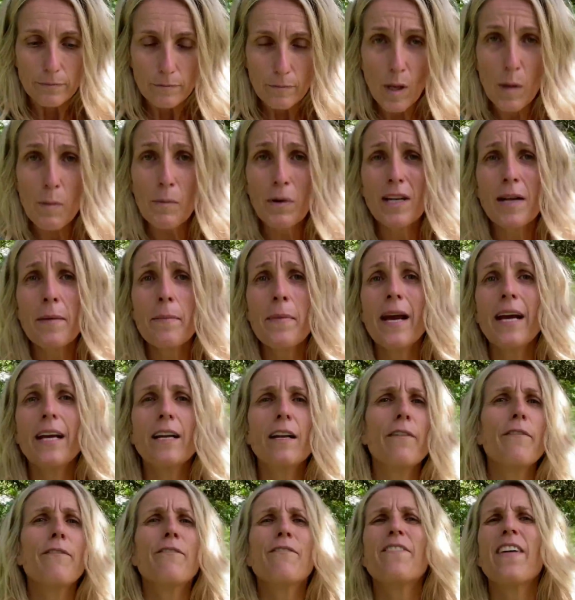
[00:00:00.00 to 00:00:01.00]
but I made
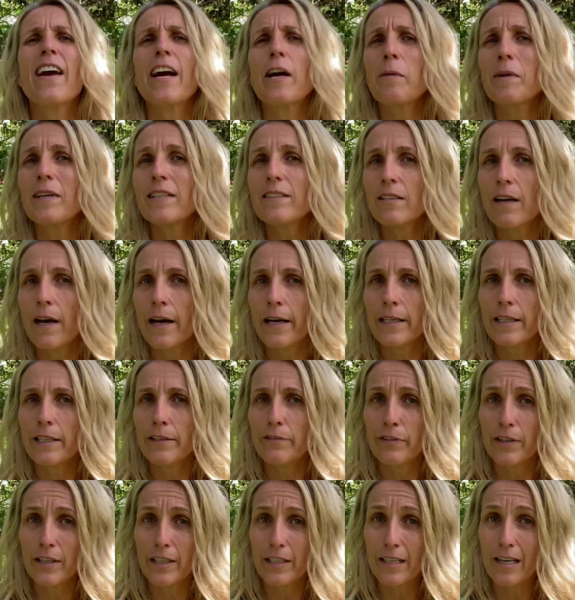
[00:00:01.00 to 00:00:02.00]
a very tiny
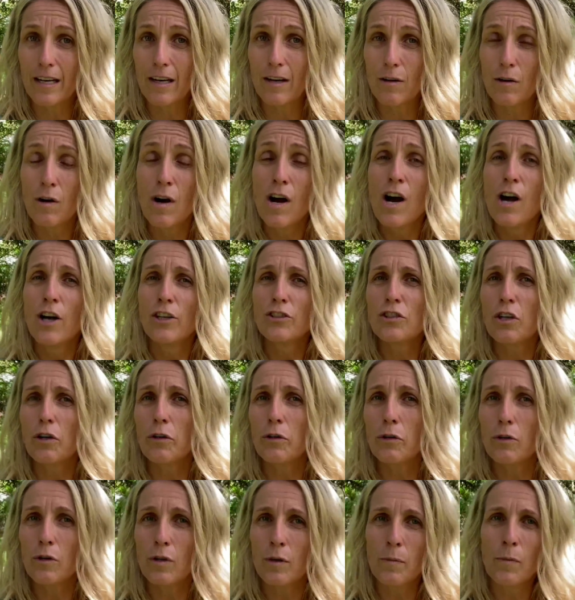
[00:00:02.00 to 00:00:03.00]
video so
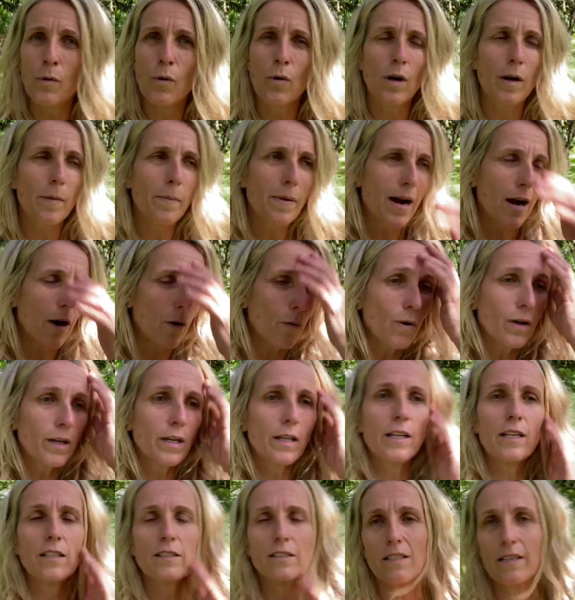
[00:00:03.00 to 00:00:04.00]
you learn more about what
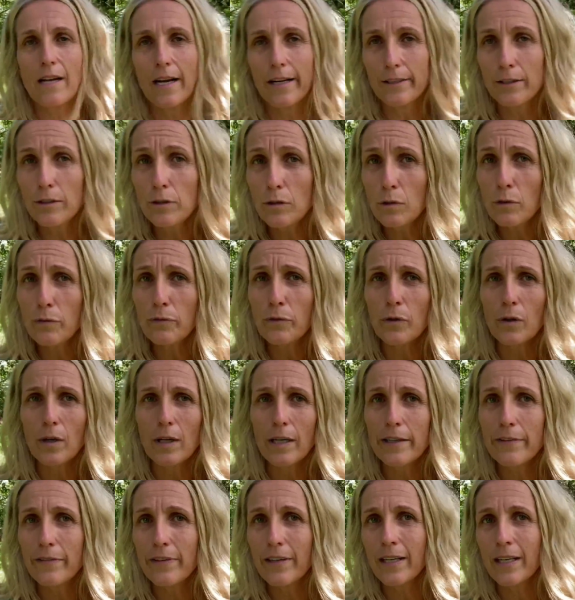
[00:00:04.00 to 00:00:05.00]
it is that I do for a
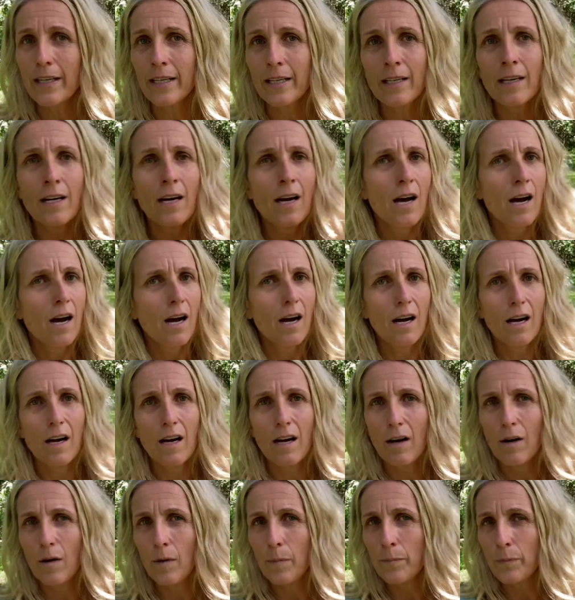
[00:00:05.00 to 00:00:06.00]
living,
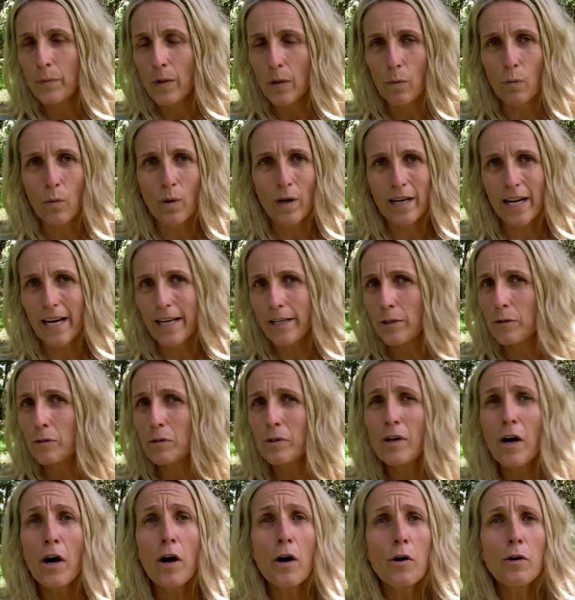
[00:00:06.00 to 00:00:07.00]
what I do
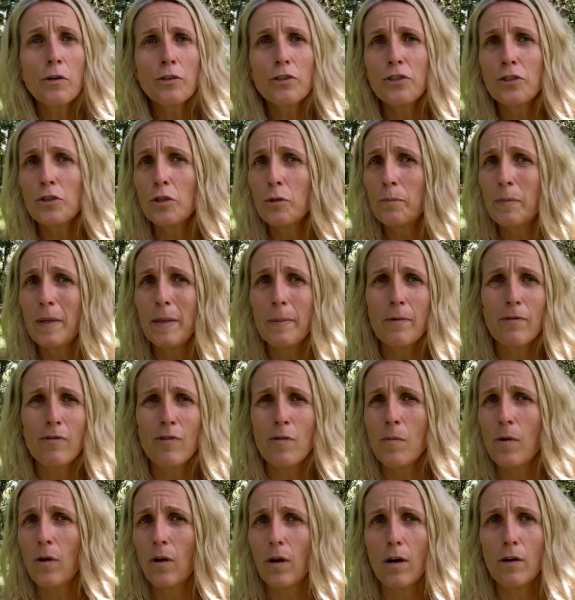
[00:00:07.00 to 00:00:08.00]
coach to people
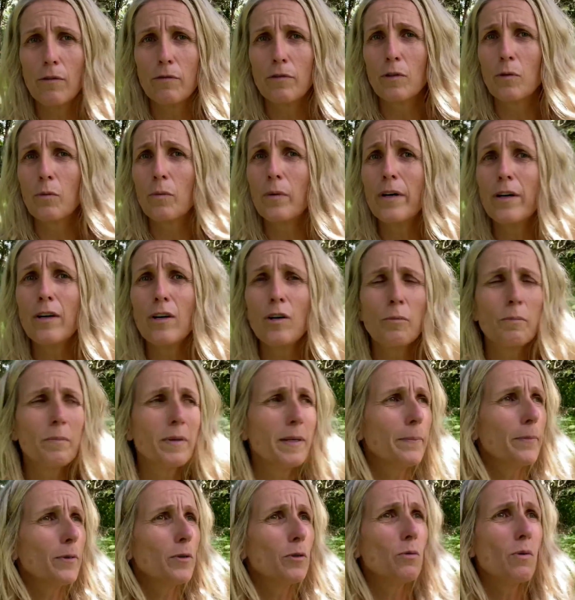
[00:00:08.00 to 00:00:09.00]
from all over the world,
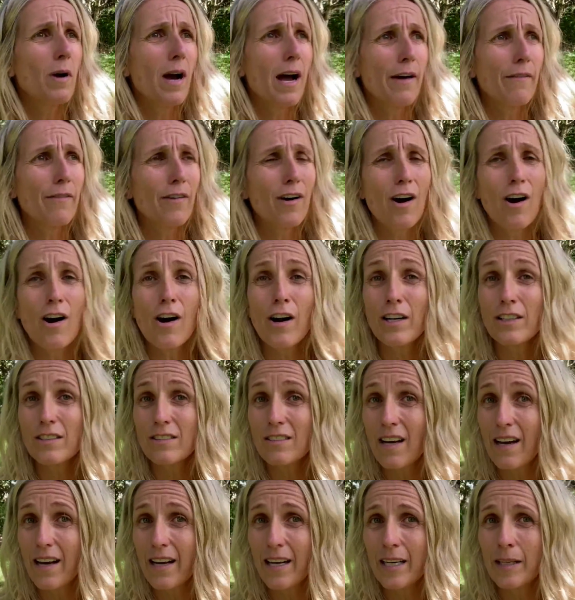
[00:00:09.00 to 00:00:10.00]
people who have a hard
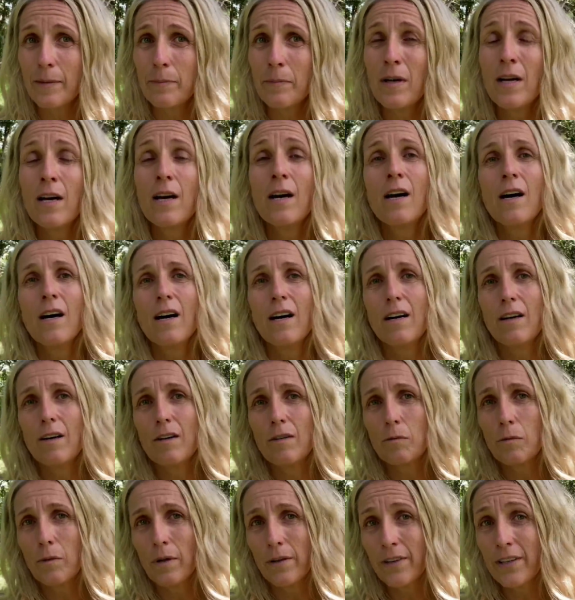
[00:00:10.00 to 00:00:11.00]
time
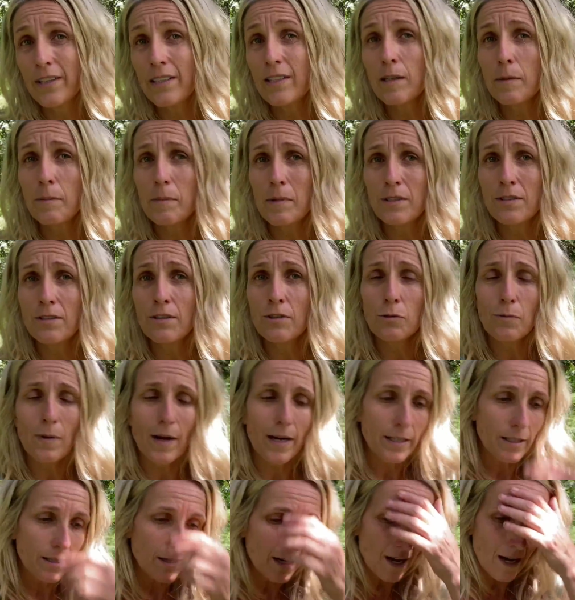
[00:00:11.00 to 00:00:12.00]
running their business
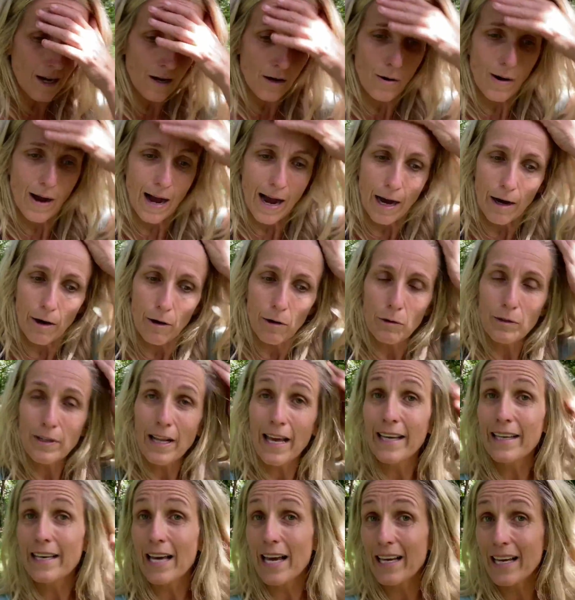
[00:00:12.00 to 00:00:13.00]
right now, how
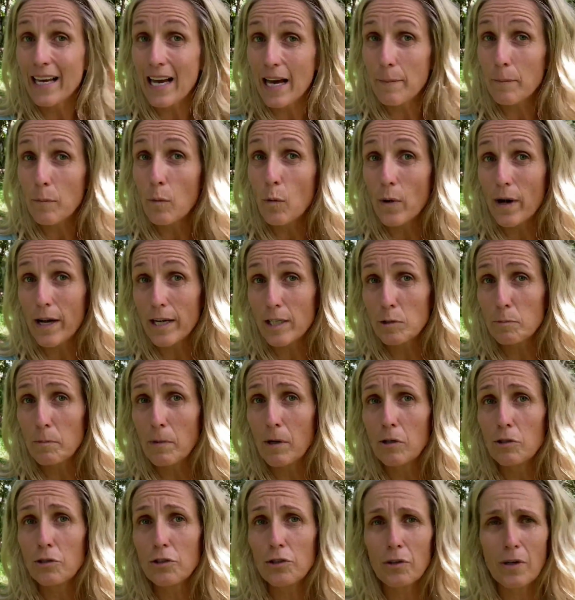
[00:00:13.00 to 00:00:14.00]
they can get more
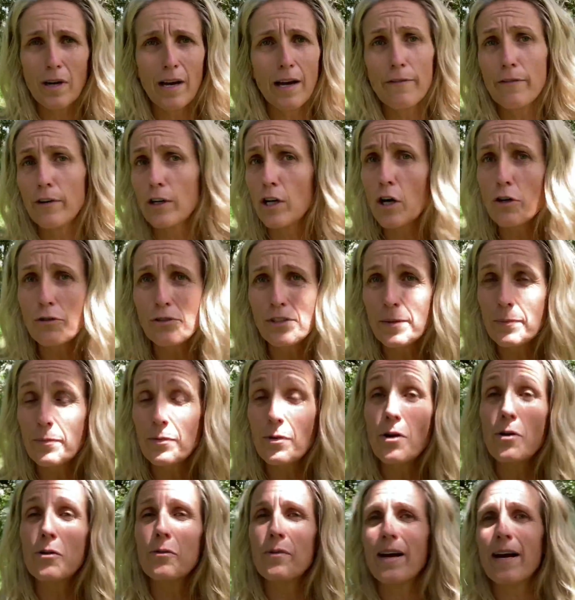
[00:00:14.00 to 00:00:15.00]
exposure. I have a coaching
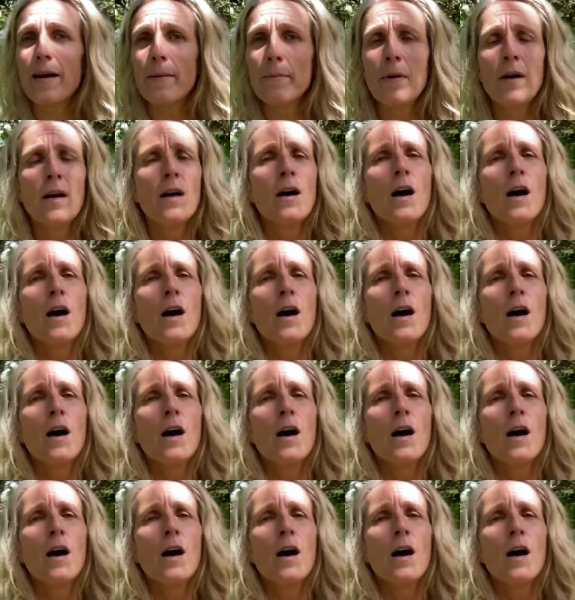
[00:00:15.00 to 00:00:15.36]
program.